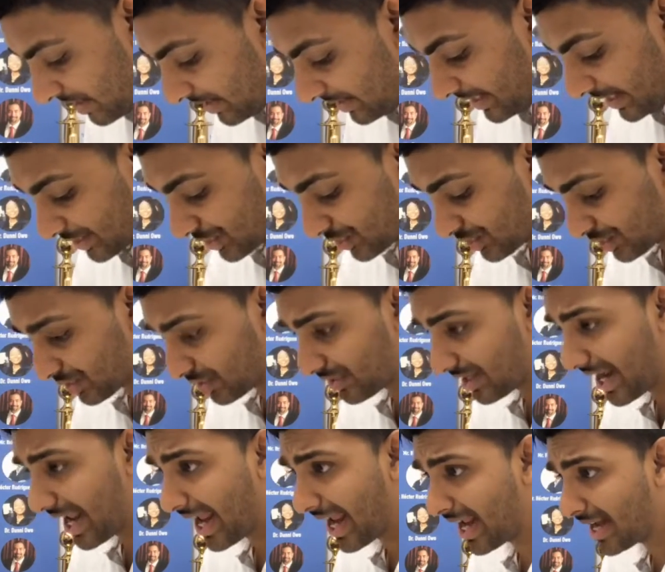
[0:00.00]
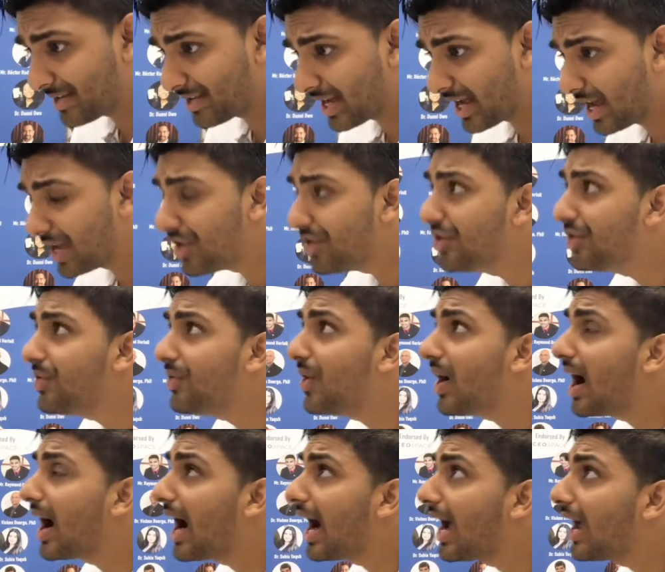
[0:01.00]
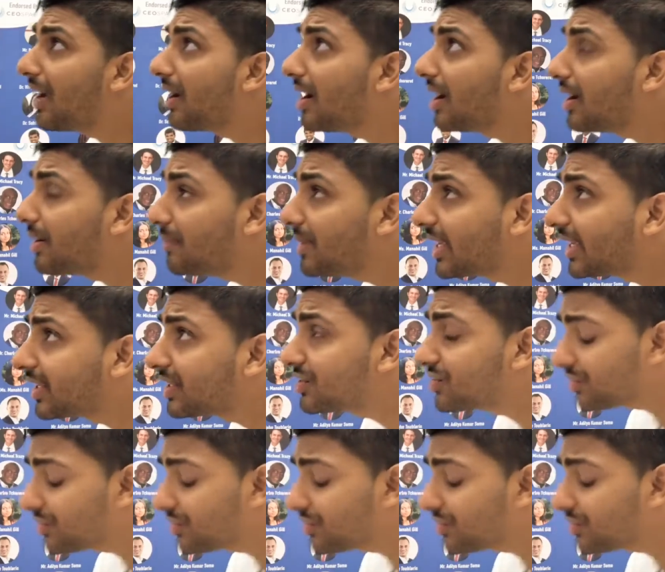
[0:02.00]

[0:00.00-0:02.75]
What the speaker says: Yes, sir. And you, because